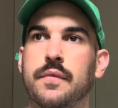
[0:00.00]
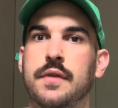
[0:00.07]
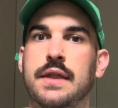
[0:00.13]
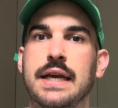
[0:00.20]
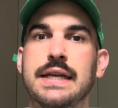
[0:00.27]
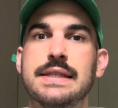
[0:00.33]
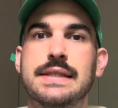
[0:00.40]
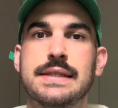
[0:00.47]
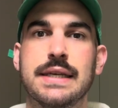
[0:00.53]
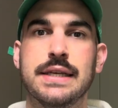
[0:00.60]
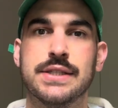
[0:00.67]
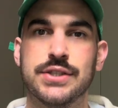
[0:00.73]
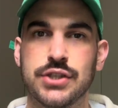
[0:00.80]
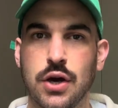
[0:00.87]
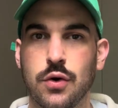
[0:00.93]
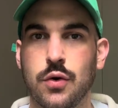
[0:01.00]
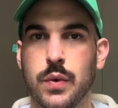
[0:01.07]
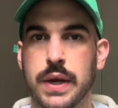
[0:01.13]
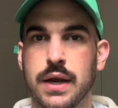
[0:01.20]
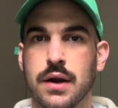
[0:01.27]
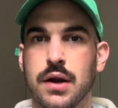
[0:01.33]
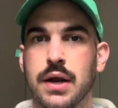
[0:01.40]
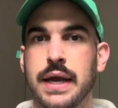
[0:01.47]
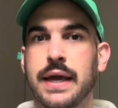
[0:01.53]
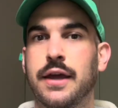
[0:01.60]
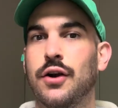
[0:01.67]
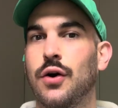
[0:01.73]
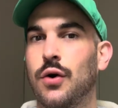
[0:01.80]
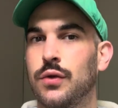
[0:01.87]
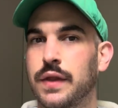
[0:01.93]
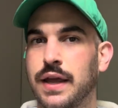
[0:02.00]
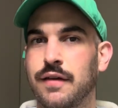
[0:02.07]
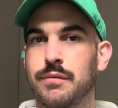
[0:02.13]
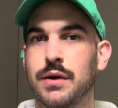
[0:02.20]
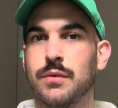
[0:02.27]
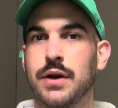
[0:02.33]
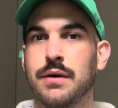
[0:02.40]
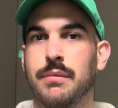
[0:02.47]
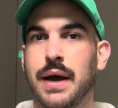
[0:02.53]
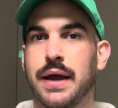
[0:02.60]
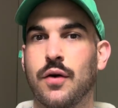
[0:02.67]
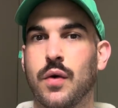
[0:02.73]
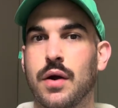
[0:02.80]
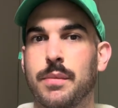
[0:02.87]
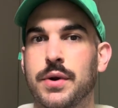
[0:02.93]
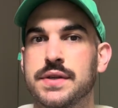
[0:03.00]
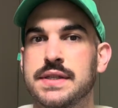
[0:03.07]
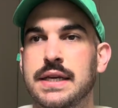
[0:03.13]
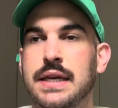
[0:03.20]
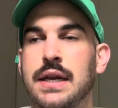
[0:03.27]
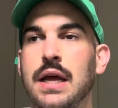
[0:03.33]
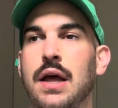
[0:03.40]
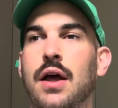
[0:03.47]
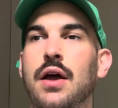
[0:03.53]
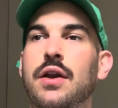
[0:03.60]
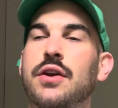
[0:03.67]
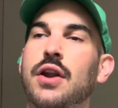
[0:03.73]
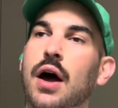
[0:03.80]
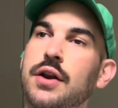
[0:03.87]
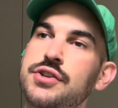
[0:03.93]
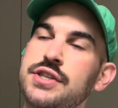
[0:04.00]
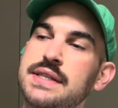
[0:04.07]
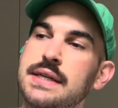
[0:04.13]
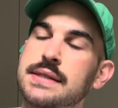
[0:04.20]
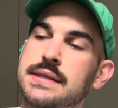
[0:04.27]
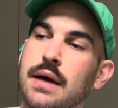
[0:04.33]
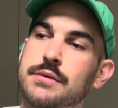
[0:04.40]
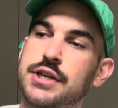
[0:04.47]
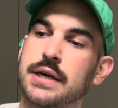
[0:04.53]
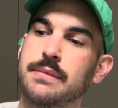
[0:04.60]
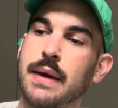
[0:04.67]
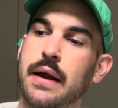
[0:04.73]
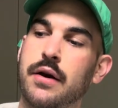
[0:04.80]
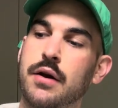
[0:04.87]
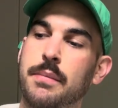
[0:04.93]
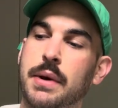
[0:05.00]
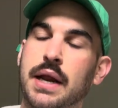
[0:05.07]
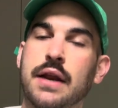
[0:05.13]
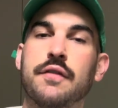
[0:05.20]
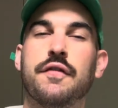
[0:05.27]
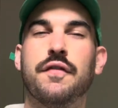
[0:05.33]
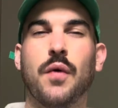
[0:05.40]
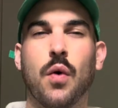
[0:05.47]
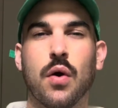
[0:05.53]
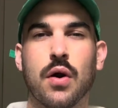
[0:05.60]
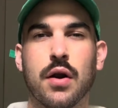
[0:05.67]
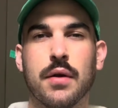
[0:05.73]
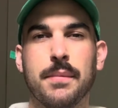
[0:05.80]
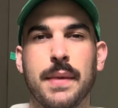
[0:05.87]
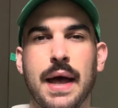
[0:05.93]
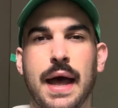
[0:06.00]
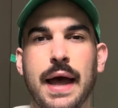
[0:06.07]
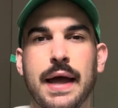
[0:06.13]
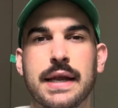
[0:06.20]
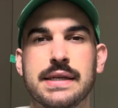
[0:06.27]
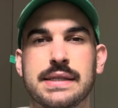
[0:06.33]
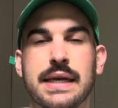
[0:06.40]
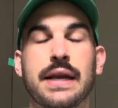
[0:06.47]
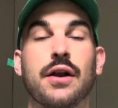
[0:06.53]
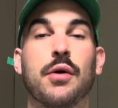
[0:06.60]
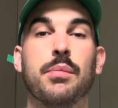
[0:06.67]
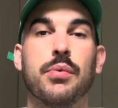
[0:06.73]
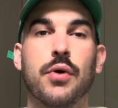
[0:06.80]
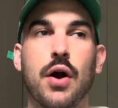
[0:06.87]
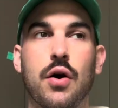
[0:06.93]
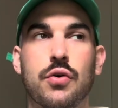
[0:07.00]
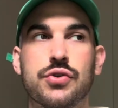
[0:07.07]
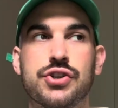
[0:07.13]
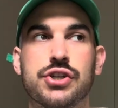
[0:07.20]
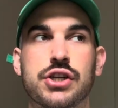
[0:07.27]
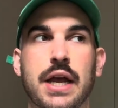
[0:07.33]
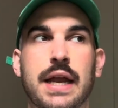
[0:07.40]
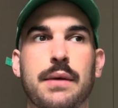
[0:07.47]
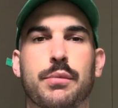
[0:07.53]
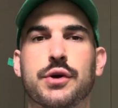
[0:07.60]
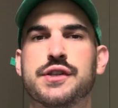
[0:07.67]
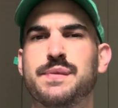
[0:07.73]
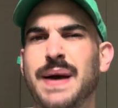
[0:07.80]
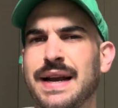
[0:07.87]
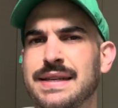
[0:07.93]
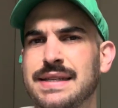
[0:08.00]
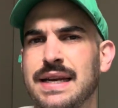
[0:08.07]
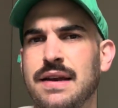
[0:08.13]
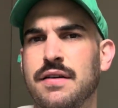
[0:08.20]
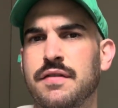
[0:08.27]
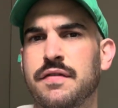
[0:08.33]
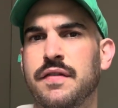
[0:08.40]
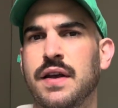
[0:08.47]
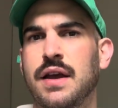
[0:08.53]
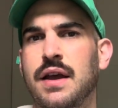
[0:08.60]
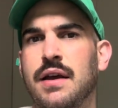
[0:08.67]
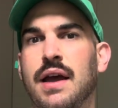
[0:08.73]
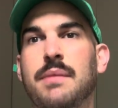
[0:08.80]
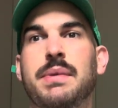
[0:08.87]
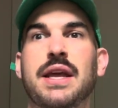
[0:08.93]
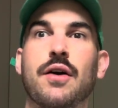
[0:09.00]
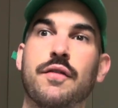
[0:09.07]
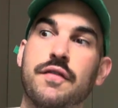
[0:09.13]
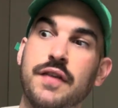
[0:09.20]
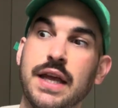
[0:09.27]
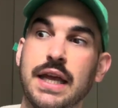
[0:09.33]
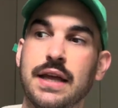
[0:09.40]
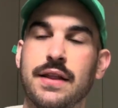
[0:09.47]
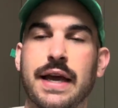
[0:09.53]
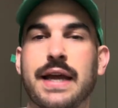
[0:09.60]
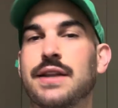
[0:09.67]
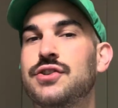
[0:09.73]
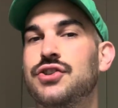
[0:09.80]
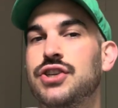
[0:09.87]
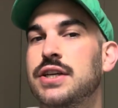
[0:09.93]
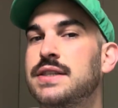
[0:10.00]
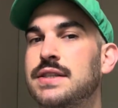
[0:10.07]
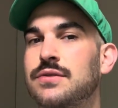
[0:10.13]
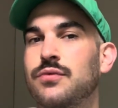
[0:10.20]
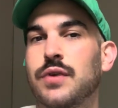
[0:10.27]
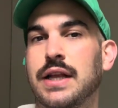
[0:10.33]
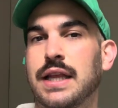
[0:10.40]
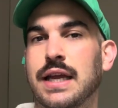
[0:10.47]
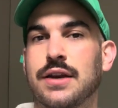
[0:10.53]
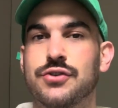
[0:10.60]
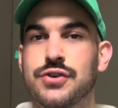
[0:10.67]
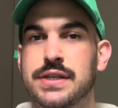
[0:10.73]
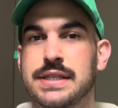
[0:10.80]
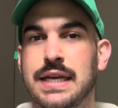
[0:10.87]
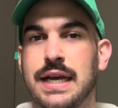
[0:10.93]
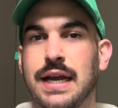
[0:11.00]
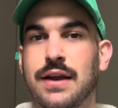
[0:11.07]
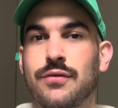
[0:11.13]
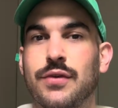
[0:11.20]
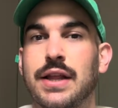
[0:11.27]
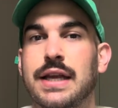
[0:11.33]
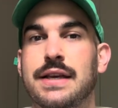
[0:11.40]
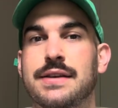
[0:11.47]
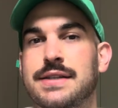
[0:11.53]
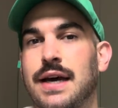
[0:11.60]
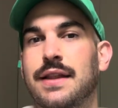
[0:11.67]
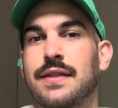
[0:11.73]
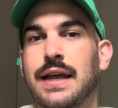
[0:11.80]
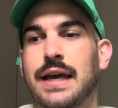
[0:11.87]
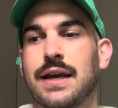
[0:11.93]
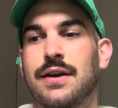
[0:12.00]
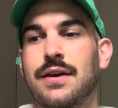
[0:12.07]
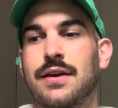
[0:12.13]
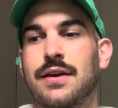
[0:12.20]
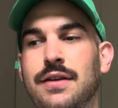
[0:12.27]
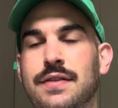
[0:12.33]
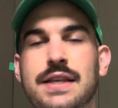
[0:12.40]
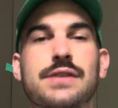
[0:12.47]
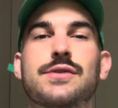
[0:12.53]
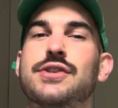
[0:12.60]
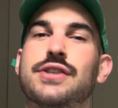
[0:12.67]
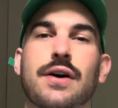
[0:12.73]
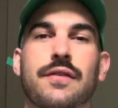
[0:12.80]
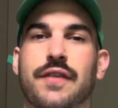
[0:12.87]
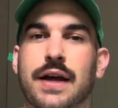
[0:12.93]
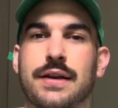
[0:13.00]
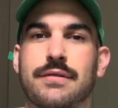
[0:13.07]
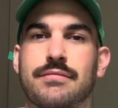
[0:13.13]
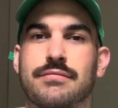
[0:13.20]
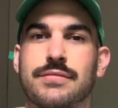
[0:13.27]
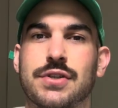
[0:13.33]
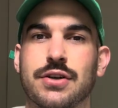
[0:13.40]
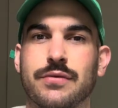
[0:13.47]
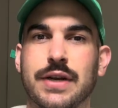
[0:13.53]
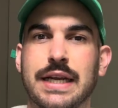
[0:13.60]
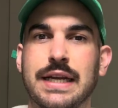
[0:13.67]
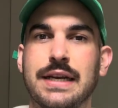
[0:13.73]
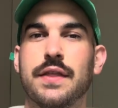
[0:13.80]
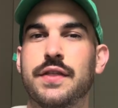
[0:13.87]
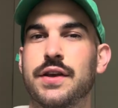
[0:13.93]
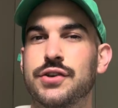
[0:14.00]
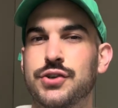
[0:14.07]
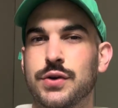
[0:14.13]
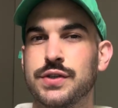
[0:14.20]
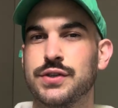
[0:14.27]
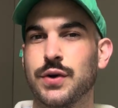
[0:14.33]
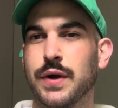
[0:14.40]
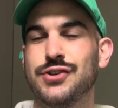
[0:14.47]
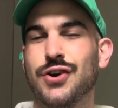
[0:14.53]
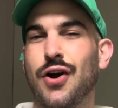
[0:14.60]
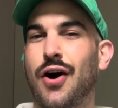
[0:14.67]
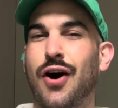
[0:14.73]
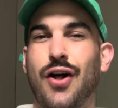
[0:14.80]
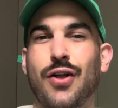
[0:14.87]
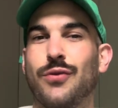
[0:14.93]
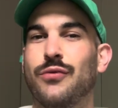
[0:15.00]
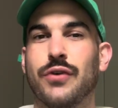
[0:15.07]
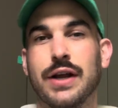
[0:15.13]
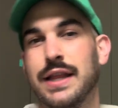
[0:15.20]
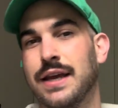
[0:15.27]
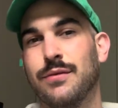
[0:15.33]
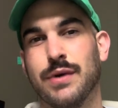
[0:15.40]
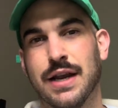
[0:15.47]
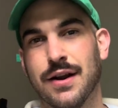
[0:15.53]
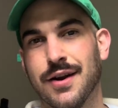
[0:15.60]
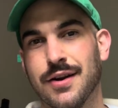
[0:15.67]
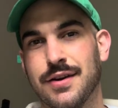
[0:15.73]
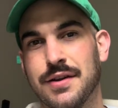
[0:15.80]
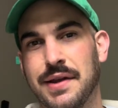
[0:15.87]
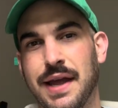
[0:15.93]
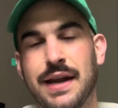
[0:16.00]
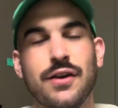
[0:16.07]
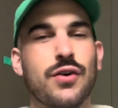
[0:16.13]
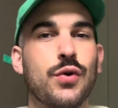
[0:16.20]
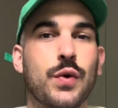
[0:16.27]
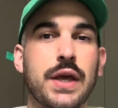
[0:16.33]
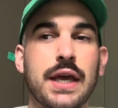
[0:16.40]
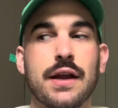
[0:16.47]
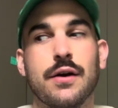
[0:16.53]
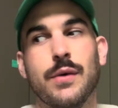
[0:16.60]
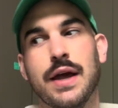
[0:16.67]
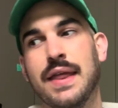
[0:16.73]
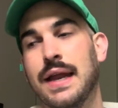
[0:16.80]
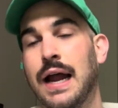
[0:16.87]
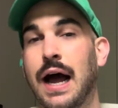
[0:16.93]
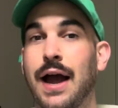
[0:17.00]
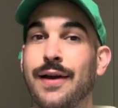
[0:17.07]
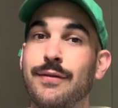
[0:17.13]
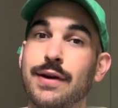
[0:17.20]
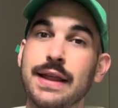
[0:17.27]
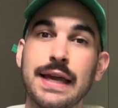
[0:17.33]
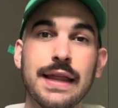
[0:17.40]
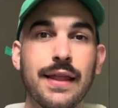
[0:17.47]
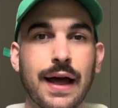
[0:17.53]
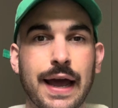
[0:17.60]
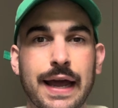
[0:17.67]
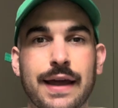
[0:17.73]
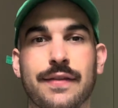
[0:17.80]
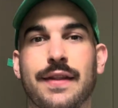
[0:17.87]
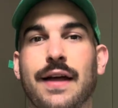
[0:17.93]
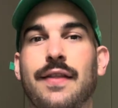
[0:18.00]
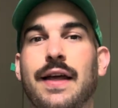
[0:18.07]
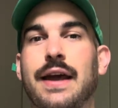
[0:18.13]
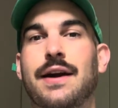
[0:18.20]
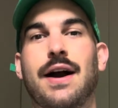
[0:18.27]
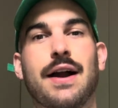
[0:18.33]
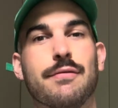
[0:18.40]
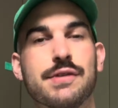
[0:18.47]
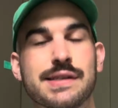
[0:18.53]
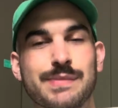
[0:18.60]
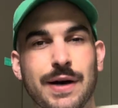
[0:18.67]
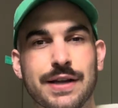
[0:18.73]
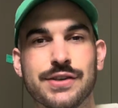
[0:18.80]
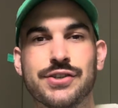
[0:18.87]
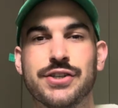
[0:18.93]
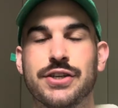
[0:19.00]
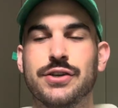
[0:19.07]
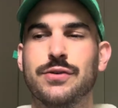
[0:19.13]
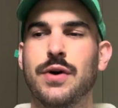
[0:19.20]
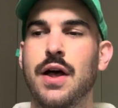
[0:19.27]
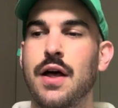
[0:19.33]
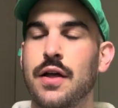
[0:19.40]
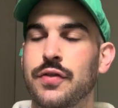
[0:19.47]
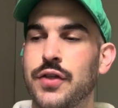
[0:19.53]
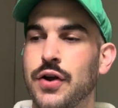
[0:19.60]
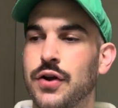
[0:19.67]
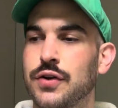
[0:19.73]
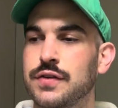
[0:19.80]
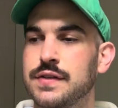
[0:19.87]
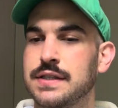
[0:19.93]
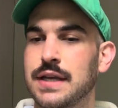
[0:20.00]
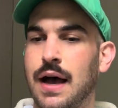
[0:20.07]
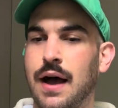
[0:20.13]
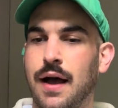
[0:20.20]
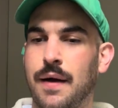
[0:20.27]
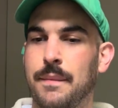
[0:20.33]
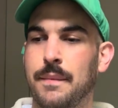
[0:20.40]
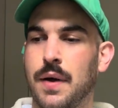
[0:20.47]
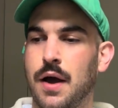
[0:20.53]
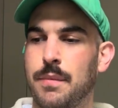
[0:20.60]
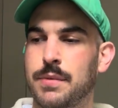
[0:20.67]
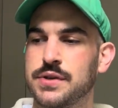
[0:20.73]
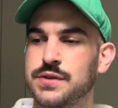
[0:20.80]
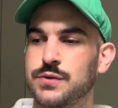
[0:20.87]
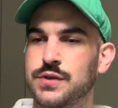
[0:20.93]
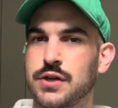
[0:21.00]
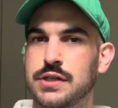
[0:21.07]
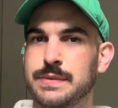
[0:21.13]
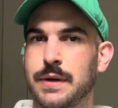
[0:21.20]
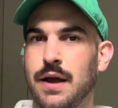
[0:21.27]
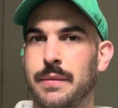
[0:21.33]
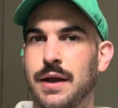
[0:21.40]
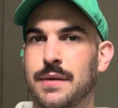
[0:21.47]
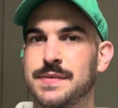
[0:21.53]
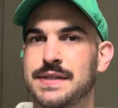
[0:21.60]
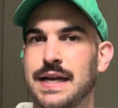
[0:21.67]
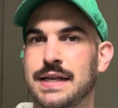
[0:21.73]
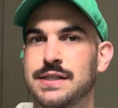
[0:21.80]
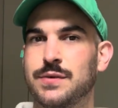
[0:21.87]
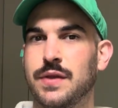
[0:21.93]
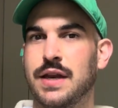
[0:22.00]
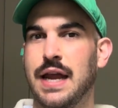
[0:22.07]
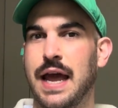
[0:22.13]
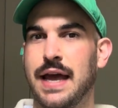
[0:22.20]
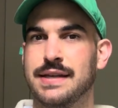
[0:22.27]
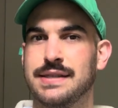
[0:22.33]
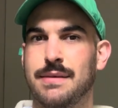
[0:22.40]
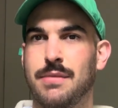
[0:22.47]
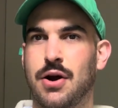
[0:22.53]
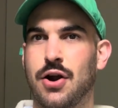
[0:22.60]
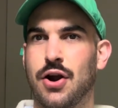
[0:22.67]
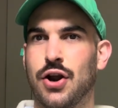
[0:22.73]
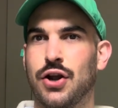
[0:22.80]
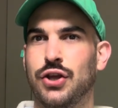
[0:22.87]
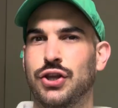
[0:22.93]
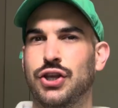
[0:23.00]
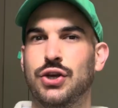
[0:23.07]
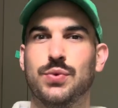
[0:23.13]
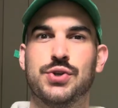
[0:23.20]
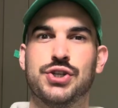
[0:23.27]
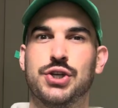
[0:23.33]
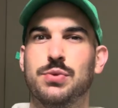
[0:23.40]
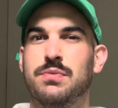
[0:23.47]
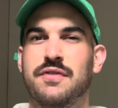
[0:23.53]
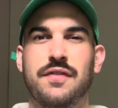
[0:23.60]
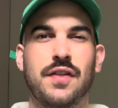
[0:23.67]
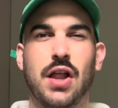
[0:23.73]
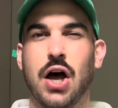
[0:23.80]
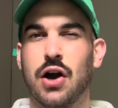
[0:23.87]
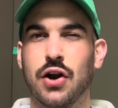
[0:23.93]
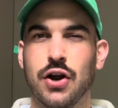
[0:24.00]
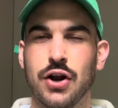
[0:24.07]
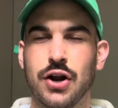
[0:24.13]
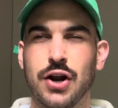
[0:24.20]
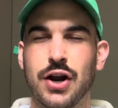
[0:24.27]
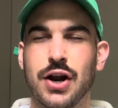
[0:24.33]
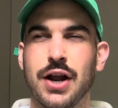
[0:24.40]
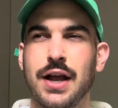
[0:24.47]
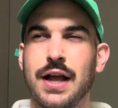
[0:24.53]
This is so queer. It could only have been written by a queer person, not just in subject matter, but in form and in approach and perspective and POV. Like, it's just really interesting and really done. Like, this was so fun to read. The short stories are all really weird and kooky in a way that I really like and that like I respond to. There's a person who starts becoming obsessed with an ASMR YouTube vlogger.